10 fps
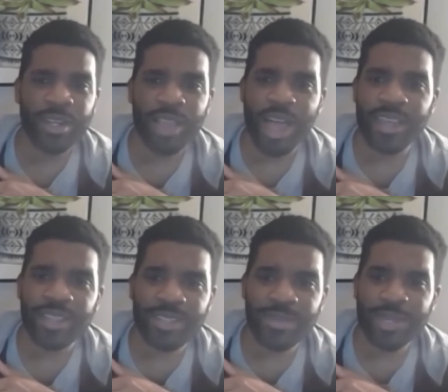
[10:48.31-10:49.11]

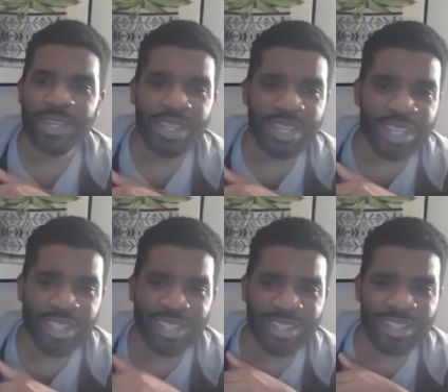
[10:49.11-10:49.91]
Like, to me, he
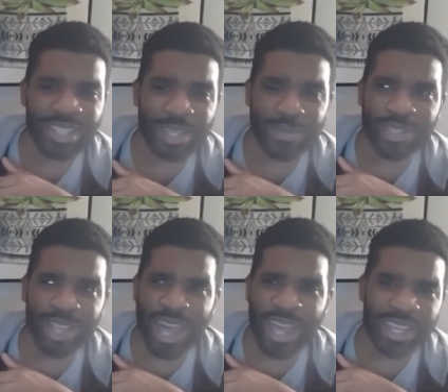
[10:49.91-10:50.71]
just seems
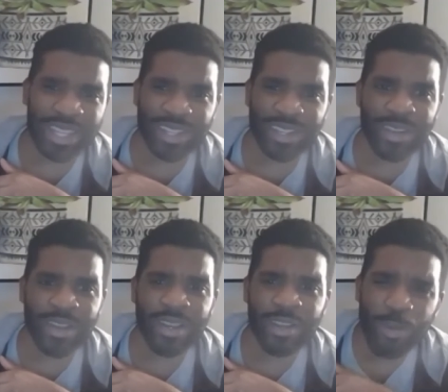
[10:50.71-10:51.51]
like,
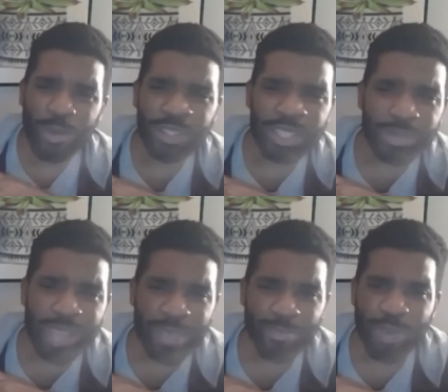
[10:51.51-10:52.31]
he almost seems
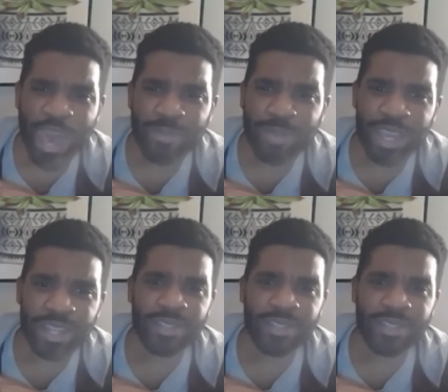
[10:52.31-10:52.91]
like Batman.